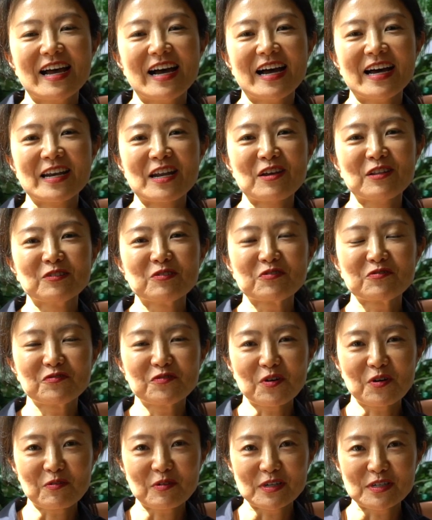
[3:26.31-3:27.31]
And I look
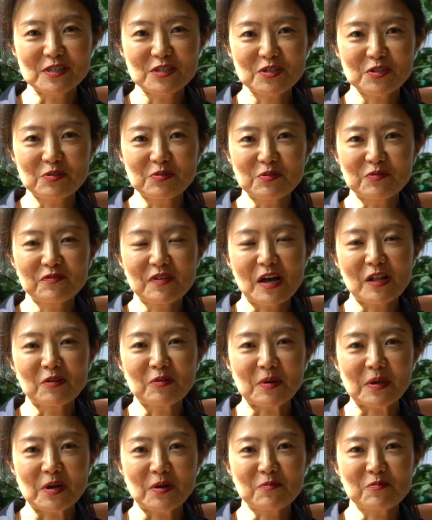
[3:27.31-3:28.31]
forward to
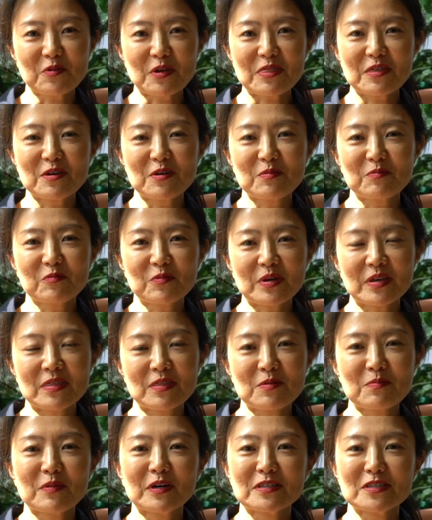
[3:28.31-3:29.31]
following up with him in
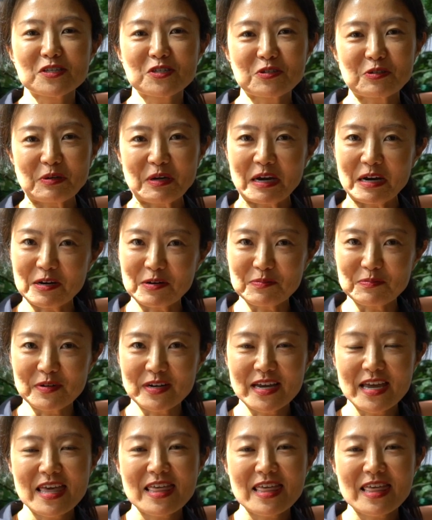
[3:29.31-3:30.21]
the months to come.